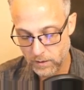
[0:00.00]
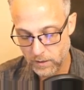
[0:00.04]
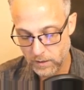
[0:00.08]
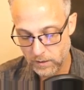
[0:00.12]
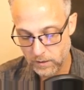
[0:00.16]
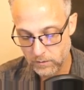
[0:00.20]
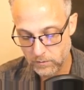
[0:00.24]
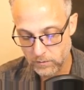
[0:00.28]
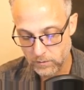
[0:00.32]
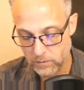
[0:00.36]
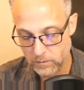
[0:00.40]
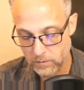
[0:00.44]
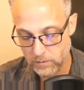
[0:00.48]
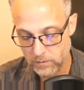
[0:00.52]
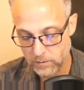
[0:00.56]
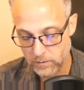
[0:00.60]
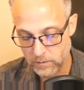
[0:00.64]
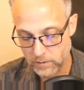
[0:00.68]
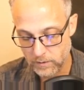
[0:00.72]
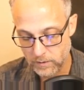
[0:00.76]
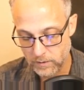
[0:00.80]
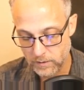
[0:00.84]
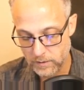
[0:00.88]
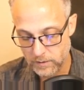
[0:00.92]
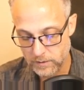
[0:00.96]
don't,
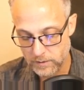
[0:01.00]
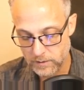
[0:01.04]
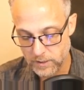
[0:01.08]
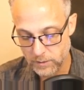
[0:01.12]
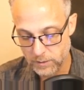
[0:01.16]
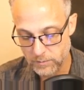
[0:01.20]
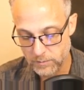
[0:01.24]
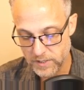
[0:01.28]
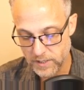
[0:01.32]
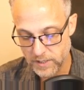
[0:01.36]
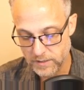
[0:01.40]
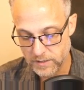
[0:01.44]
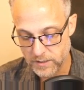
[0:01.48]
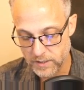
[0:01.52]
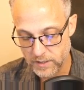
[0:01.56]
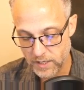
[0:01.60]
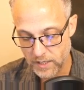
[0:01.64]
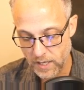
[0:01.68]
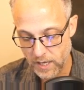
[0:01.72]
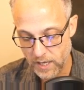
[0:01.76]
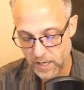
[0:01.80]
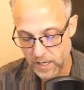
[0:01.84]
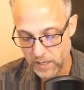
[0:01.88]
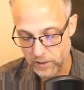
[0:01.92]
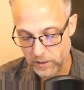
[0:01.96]
in some sense,
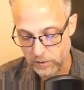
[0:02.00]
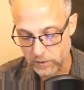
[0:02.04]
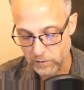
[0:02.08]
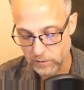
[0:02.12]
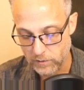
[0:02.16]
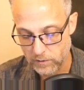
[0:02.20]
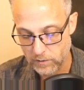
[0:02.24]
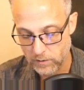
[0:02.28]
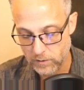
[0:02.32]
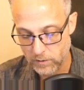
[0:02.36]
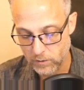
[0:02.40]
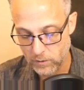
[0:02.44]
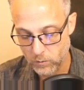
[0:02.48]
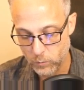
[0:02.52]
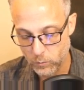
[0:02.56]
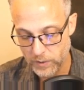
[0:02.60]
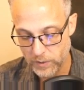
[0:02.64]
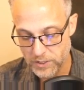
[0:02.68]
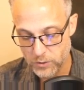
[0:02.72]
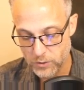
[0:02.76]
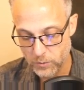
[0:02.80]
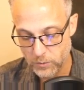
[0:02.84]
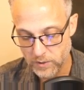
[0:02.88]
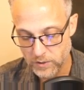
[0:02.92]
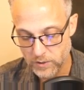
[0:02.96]
care
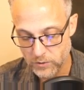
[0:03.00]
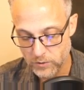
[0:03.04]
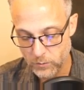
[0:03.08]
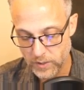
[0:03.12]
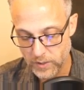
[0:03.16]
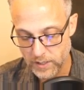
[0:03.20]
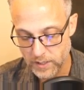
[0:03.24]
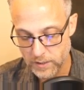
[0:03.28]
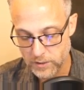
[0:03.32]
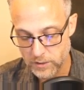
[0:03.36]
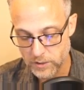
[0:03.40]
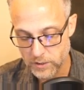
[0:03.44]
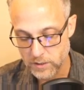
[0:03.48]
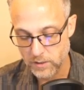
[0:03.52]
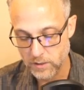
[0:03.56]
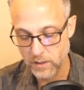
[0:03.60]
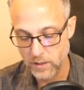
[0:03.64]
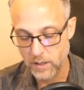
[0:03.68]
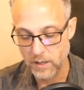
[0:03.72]
which one's which.